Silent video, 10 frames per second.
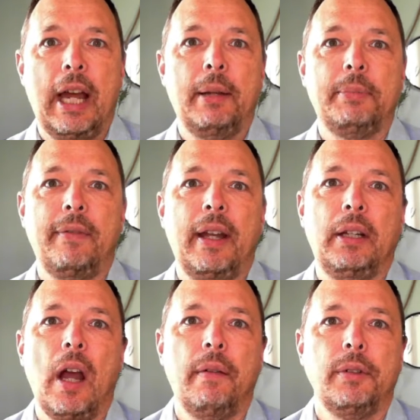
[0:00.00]
times I've
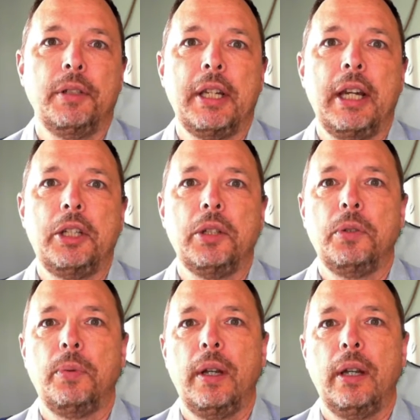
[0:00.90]
had
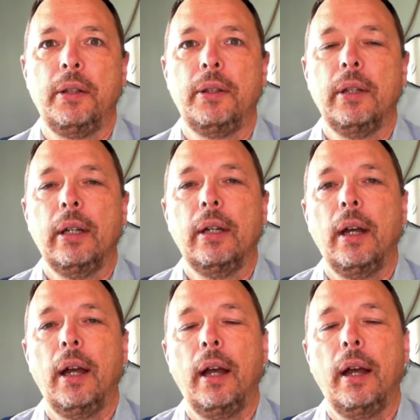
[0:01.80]
conversations with
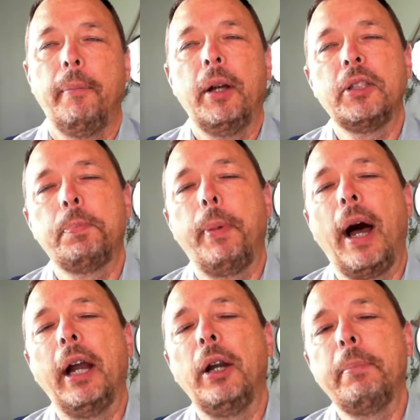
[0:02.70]
um,
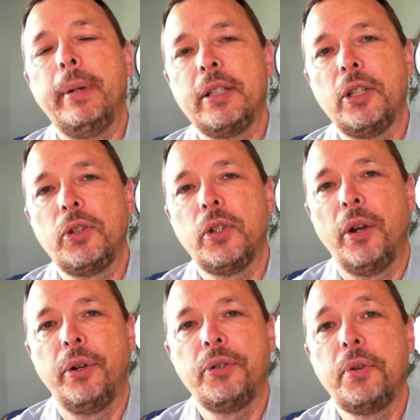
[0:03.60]
aspiring business
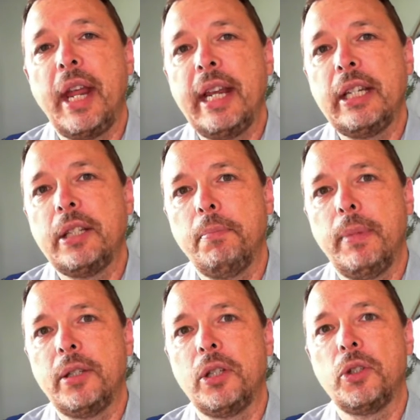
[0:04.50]
owners or
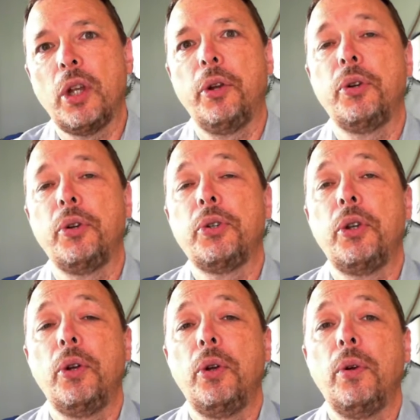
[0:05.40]
nascent business owners
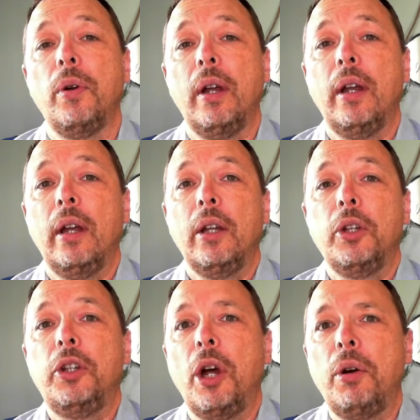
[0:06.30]
who
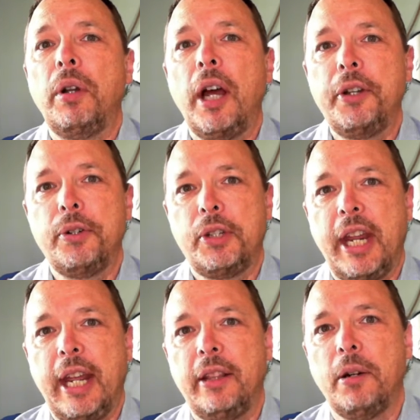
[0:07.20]
don't
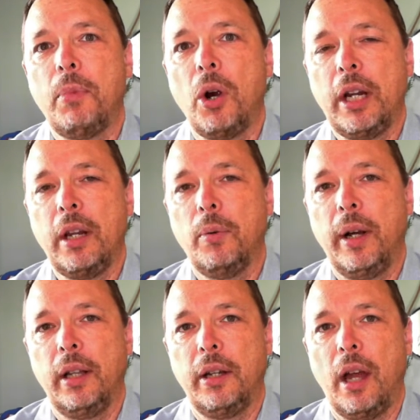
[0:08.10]
understand their market
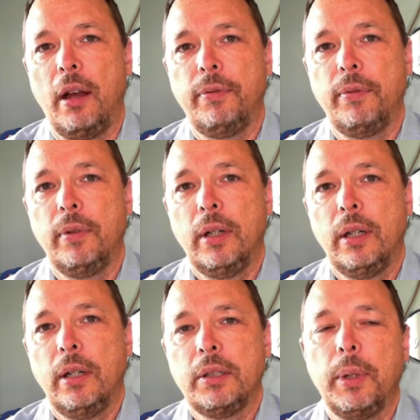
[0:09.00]
well enough.
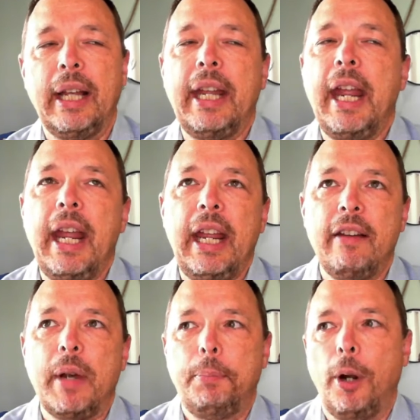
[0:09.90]
So, well, I can't
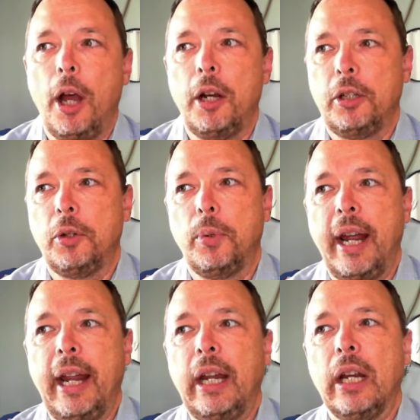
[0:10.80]
give my product
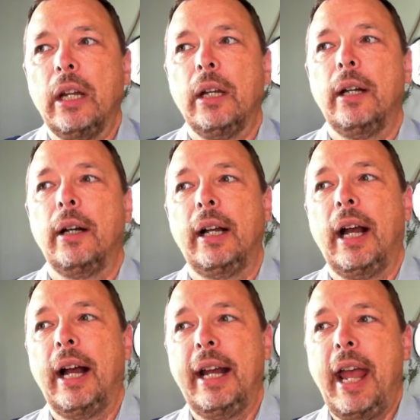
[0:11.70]
away.
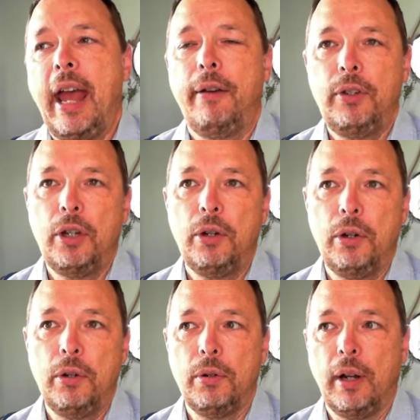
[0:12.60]
I, I have
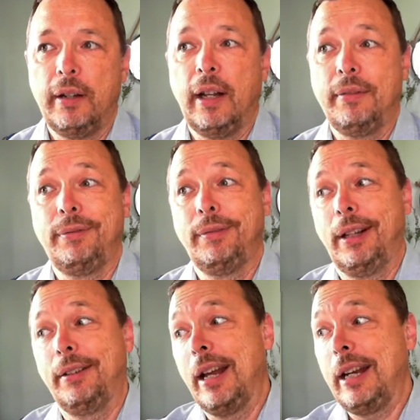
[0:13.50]
to, I,
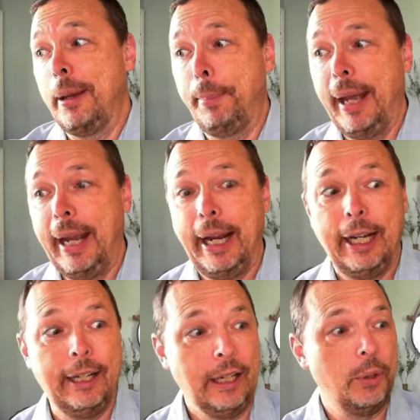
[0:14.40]
I, I got to get
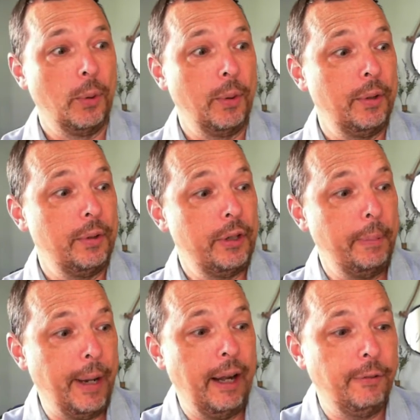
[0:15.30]
paid in order
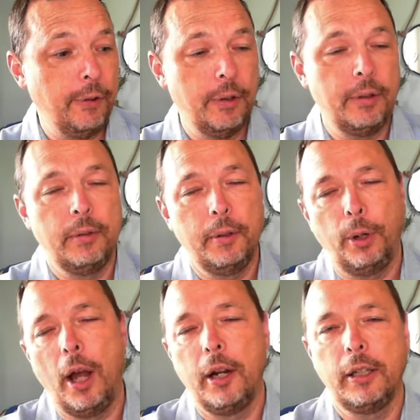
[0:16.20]
to pay for the, the
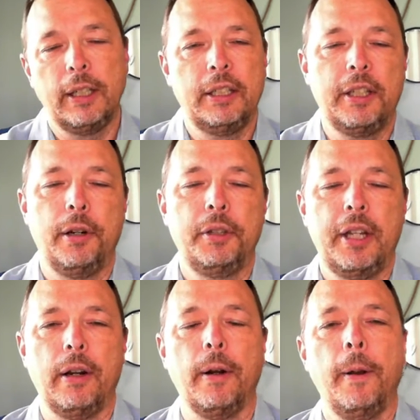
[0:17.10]
product, et cetera,
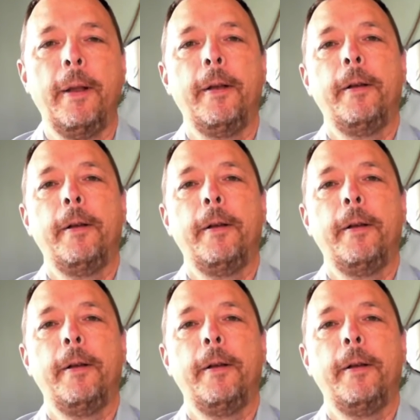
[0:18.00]
et cetera.